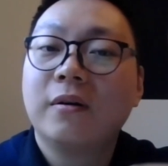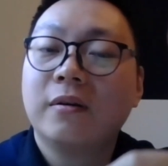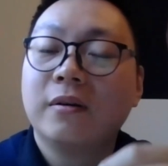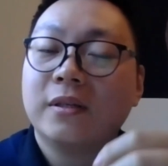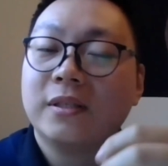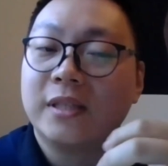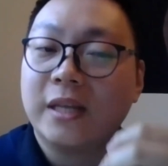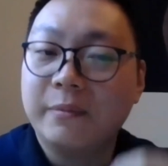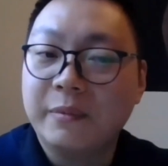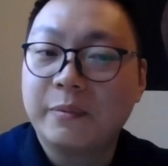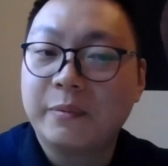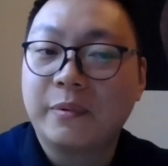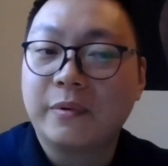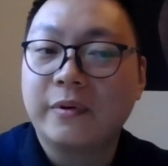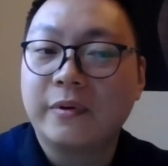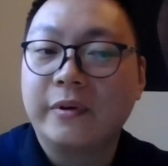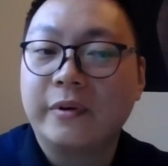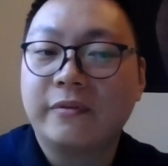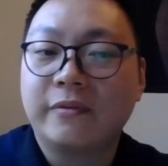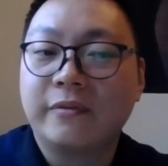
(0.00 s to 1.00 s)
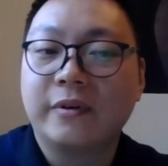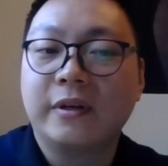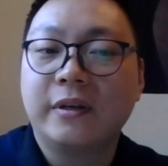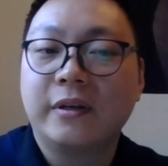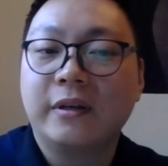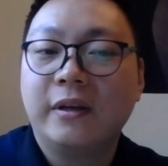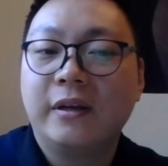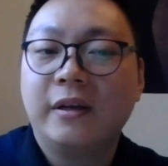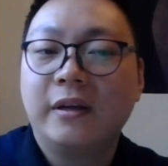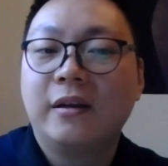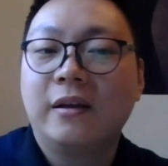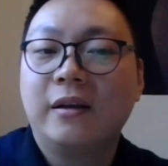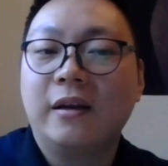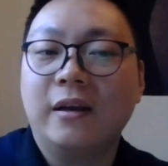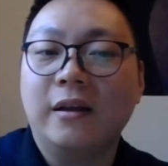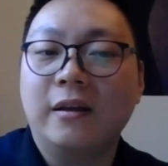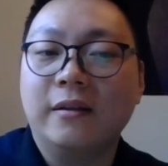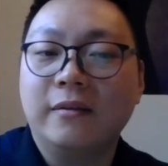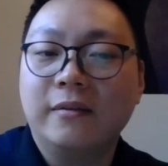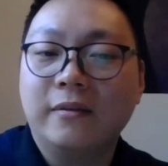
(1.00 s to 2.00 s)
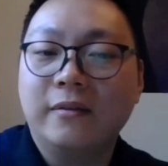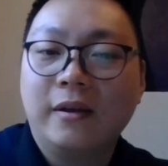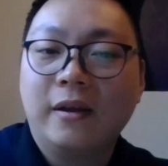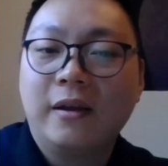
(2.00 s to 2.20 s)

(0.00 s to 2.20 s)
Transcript: semi-periphery, and